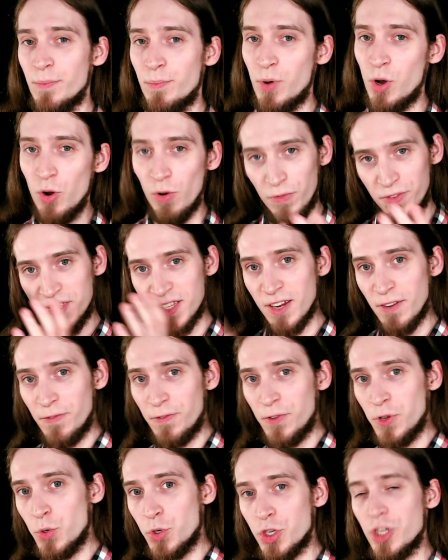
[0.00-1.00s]
both
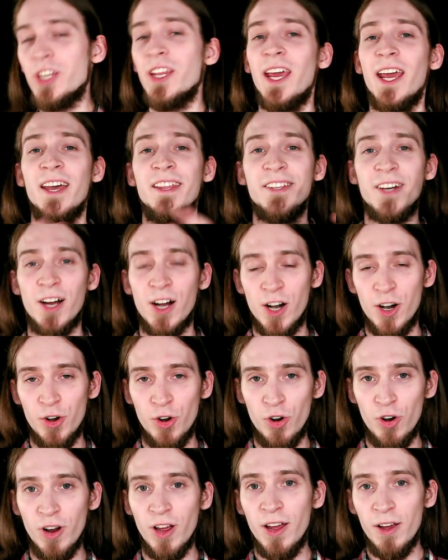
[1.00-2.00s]
Zyn-Fusion and
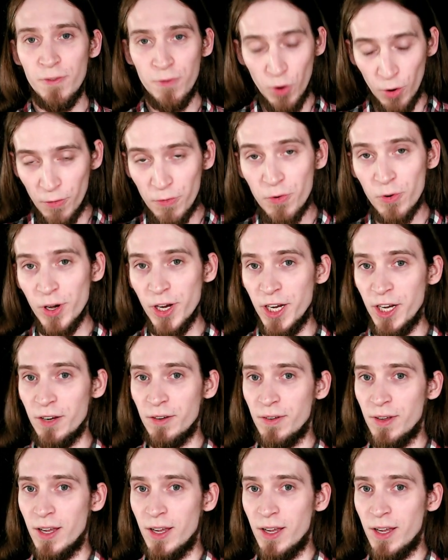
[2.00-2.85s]
Ardour for free.